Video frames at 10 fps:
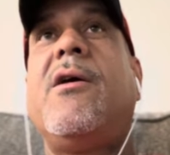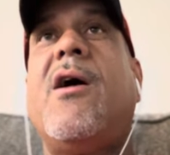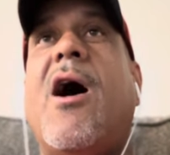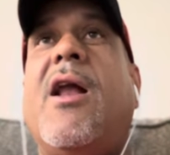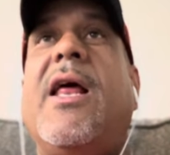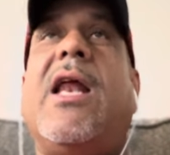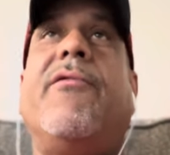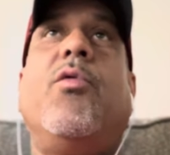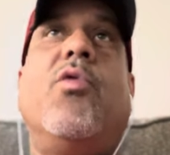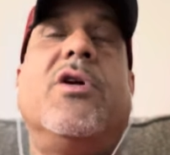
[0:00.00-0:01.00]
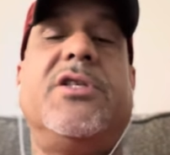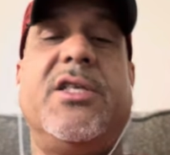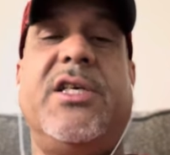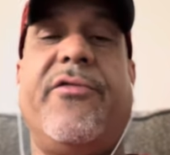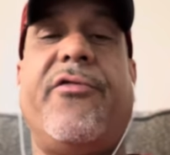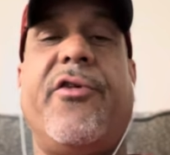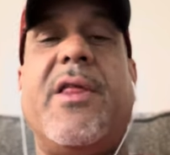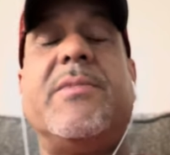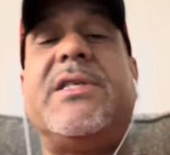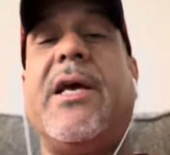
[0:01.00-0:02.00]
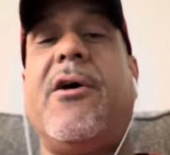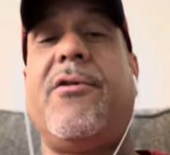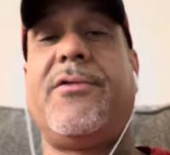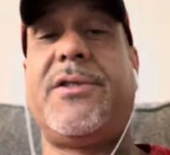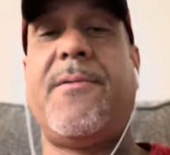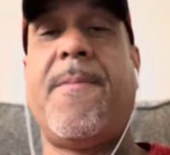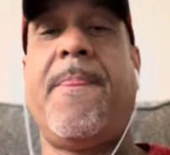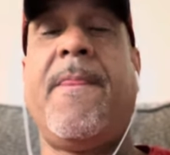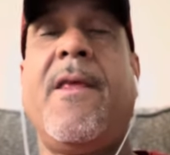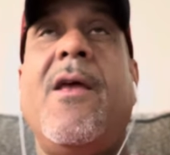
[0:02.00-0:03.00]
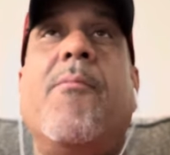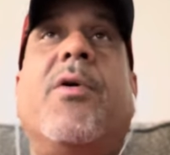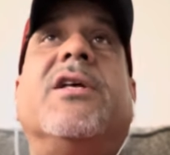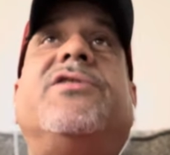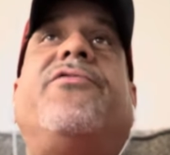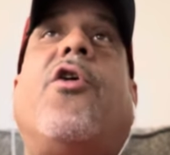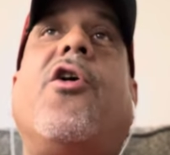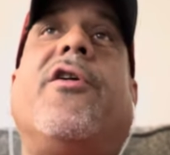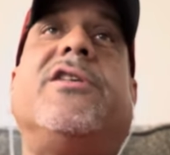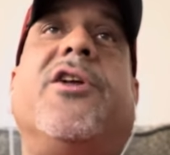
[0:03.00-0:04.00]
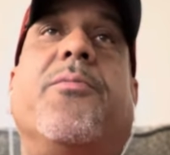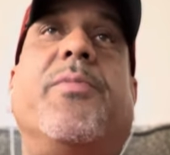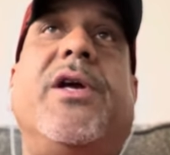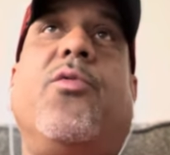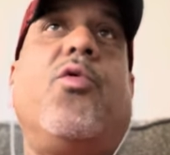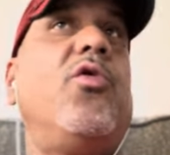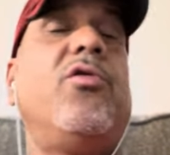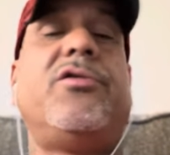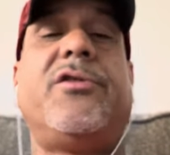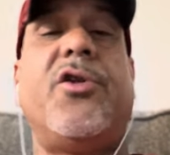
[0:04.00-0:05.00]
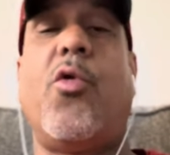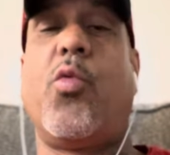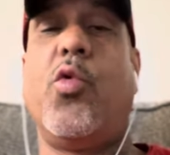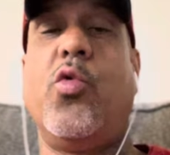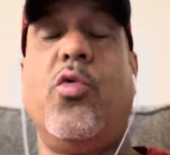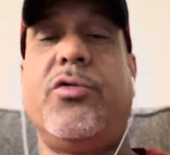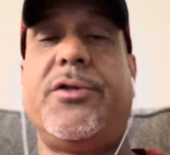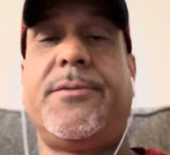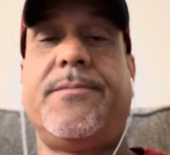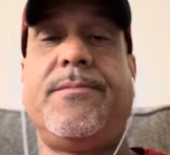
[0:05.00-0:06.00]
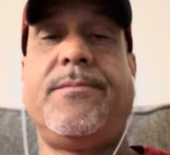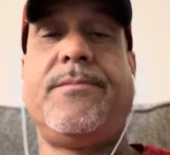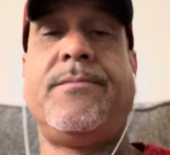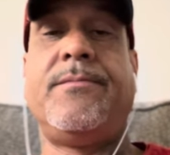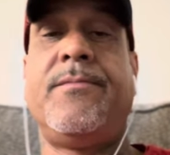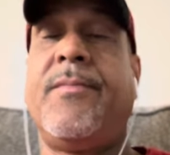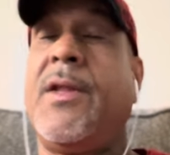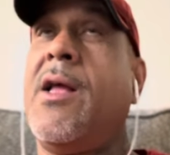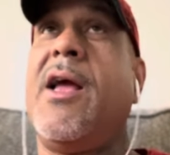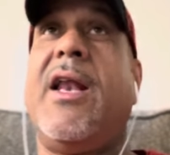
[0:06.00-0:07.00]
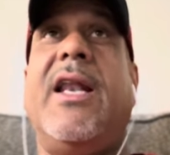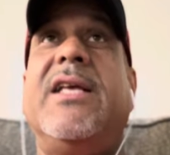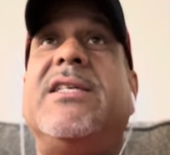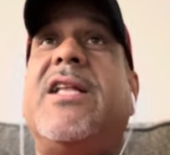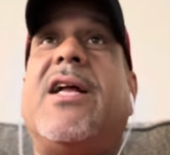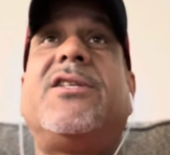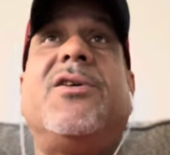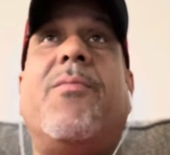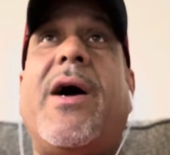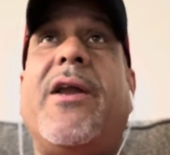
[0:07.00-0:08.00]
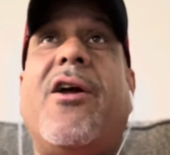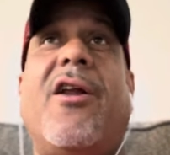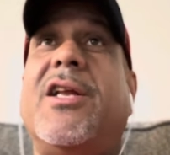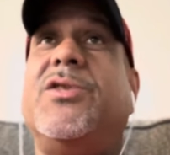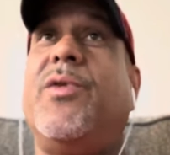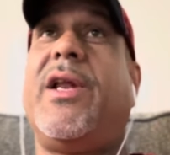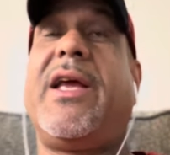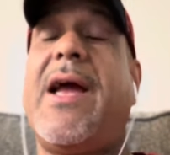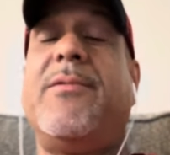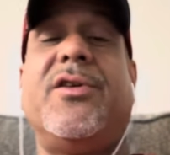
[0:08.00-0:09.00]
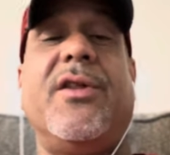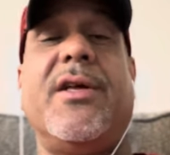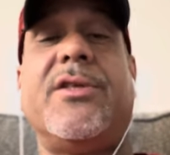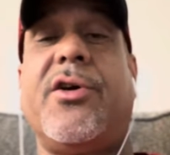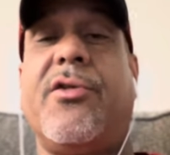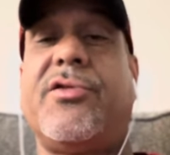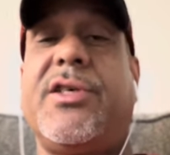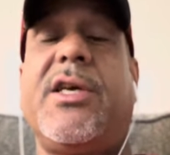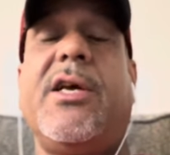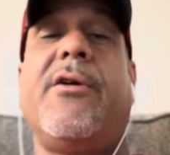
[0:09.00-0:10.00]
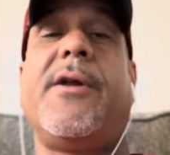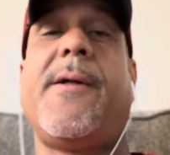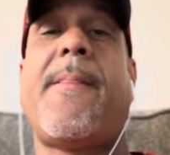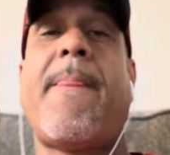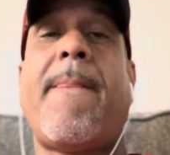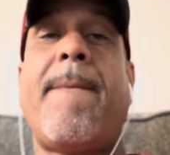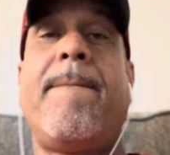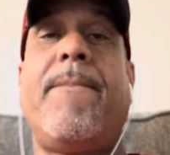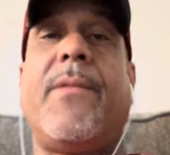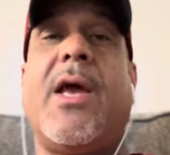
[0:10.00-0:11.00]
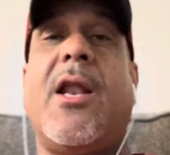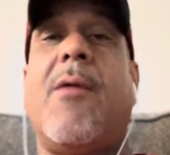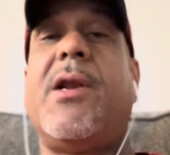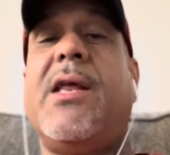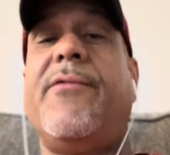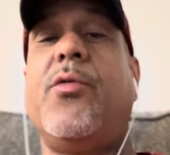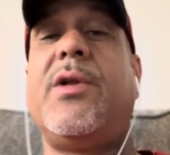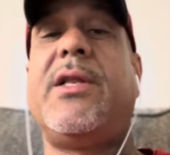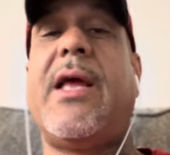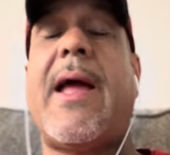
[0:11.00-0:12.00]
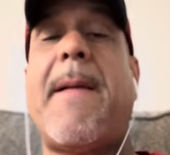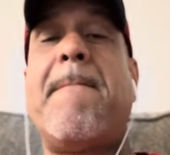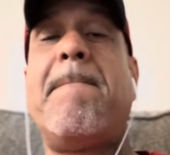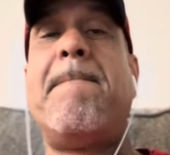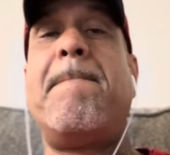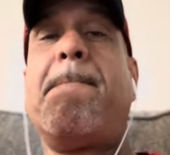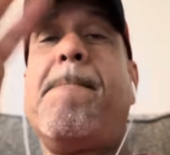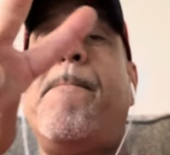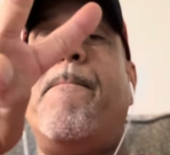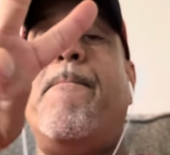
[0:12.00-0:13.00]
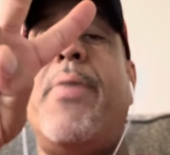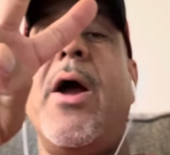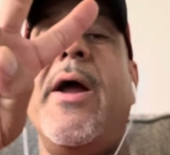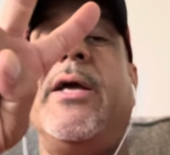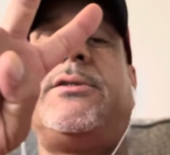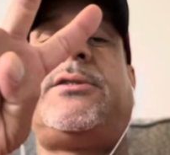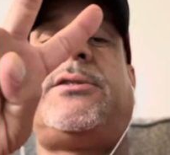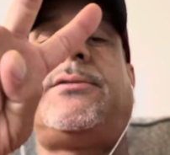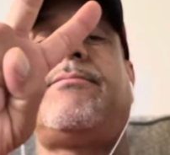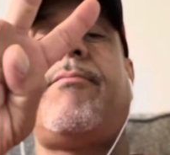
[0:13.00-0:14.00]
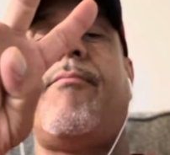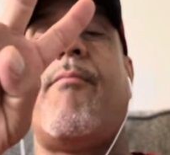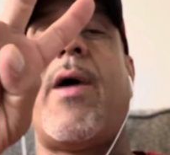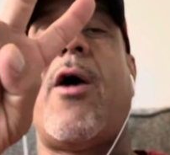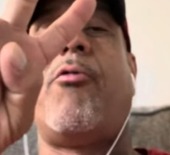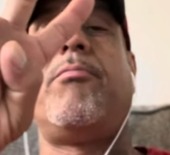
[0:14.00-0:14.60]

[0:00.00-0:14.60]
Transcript: I'll let everyone judge it for themselves. But as far as there being rules, there's no rules. At least not to my knowledge when it came to the internal security. And I'm going to leave you with that. Peace! I'm out.